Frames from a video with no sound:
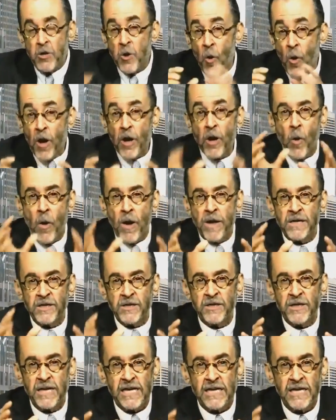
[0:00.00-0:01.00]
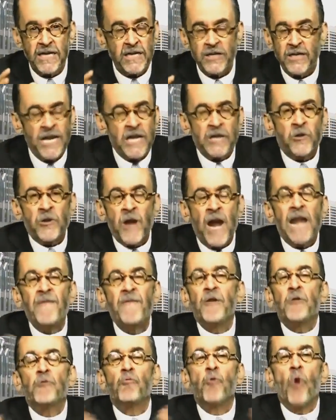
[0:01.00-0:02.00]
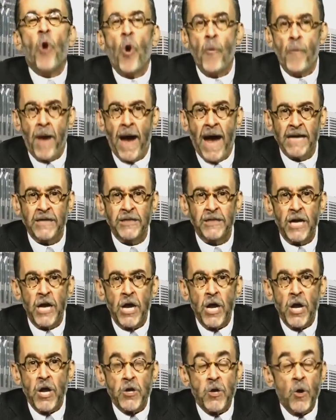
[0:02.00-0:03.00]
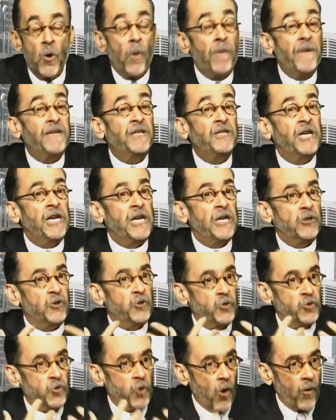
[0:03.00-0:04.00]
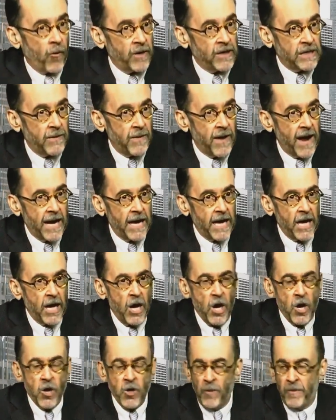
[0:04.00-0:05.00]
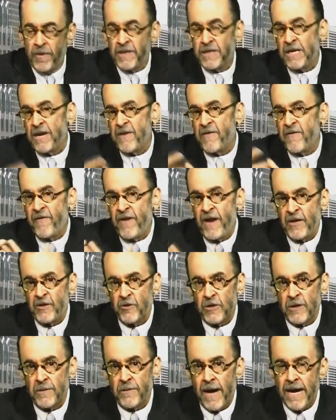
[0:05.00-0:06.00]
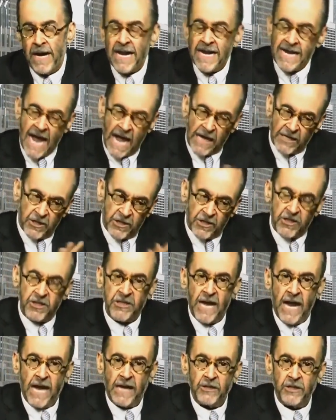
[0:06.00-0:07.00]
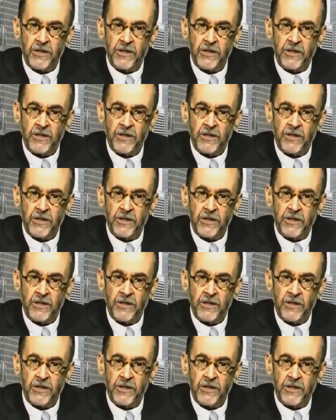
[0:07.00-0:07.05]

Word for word: you're going to see these things. They're not even robots. You will be seeing stories about it. You'll be seeing features about it, not just,